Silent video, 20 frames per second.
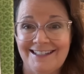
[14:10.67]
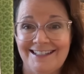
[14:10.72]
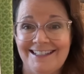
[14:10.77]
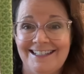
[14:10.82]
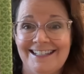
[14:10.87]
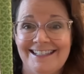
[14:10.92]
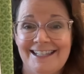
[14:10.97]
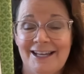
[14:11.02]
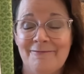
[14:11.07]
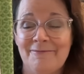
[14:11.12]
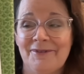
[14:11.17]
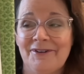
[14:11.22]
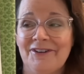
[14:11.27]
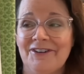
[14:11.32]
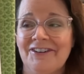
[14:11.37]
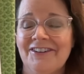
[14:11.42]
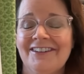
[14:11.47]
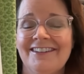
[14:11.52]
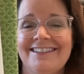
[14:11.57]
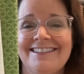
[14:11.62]

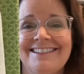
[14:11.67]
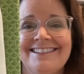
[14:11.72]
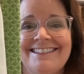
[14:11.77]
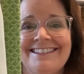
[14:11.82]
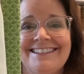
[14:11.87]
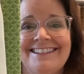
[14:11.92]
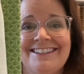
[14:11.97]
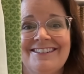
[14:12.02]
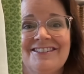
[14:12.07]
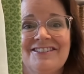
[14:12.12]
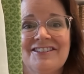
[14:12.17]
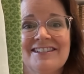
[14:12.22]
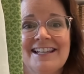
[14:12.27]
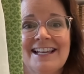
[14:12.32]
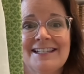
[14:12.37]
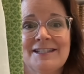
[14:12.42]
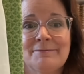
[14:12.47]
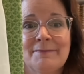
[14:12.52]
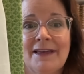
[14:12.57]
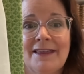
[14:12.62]
December, just
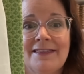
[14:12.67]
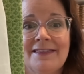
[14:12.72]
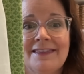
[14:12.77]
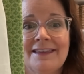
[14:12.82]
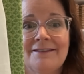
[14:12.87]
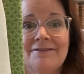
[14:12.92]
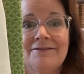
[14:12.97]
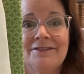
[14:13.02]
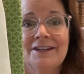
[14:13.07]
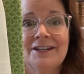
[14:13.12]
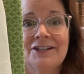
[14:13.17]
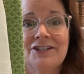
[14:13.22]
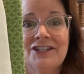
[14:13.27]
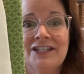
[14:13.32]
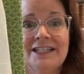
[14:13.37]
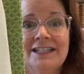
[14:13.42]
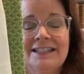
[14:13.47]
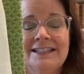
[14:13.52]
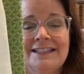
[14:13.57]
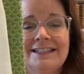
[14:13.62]
last month, and finish it.